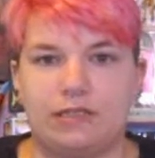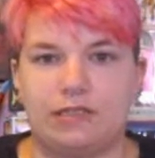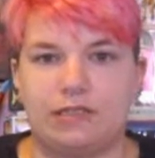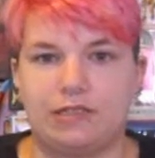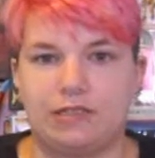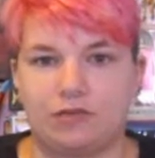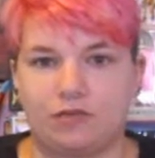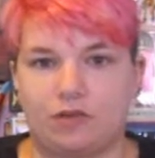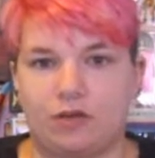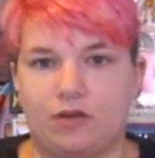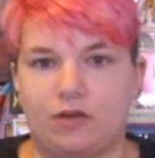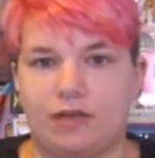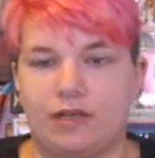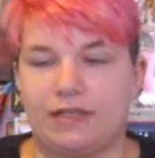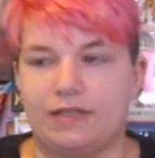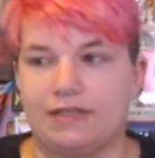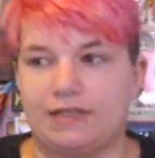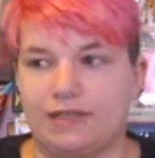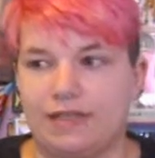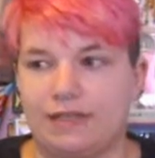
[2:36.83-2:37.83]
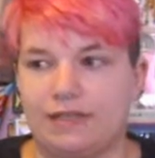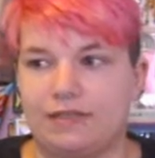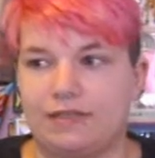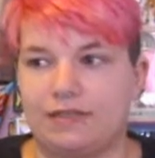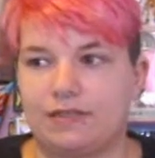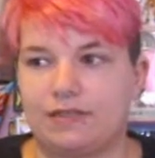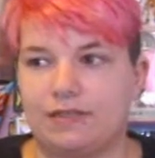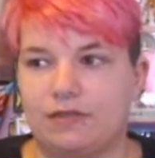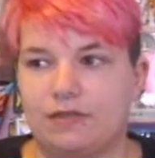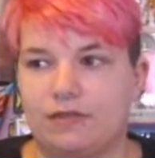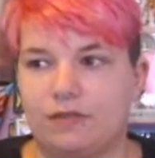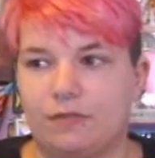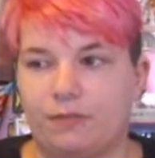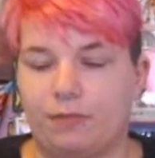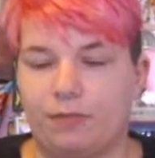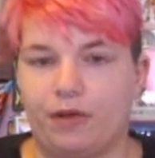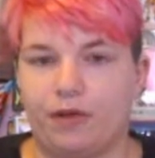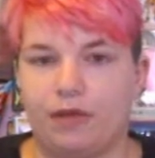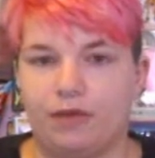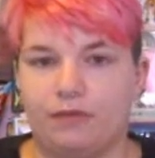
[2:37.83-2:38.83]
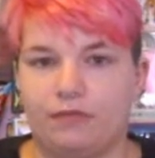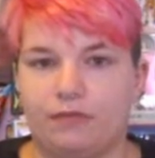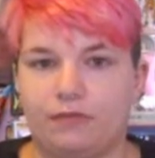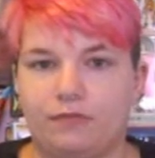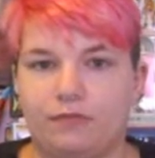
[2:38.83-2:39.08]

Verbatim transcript: disorder exists, but